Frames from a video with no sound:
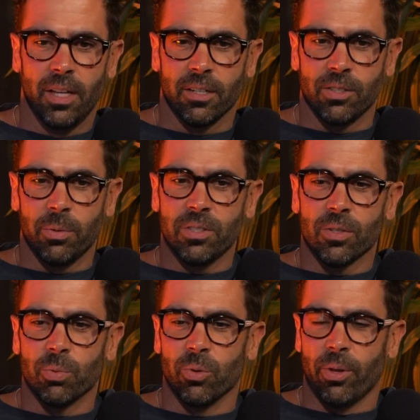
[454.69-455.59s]
There's always
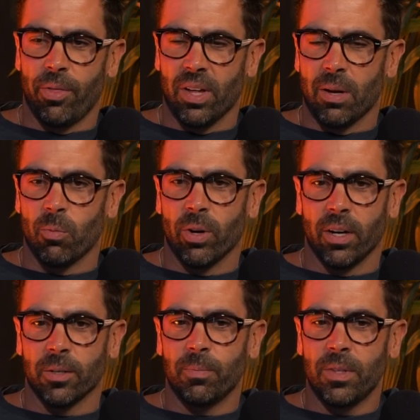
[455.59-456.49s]
this rule of thumb
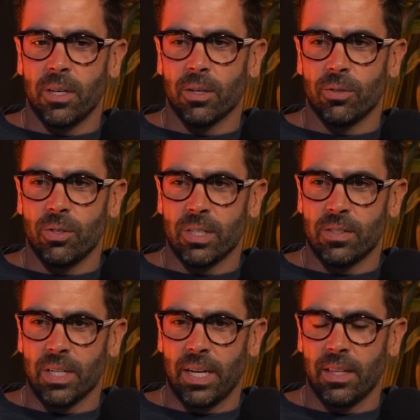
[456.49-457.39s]
where, you know, you could
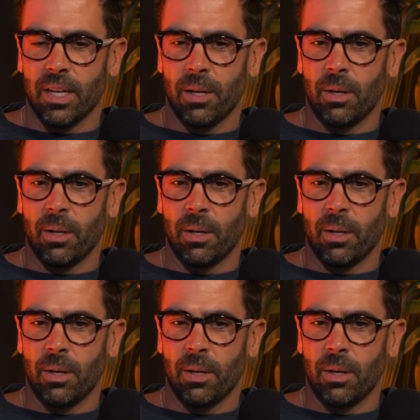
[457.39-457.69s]
say that,